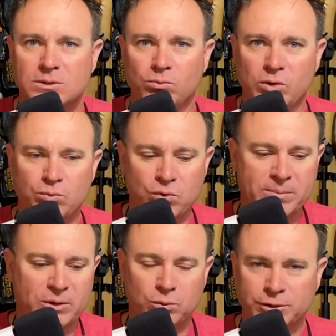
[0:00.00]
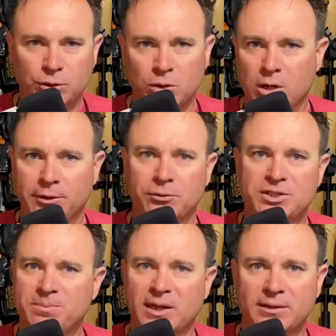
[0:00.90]
When women will no longer
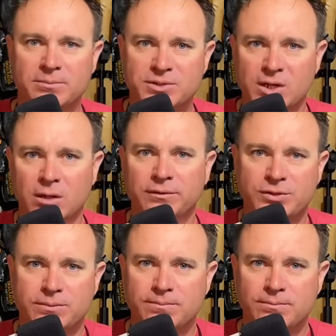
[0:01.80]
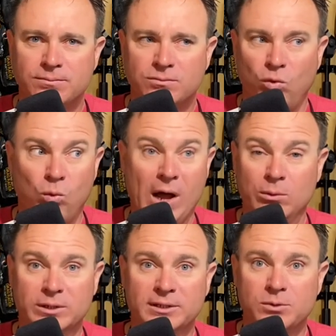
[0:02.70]
respect themselves. Why
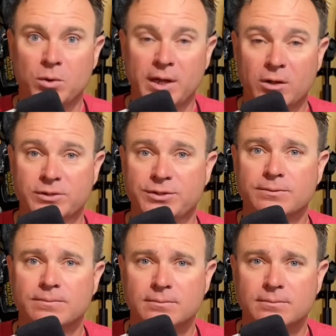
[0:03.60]
would anyone else?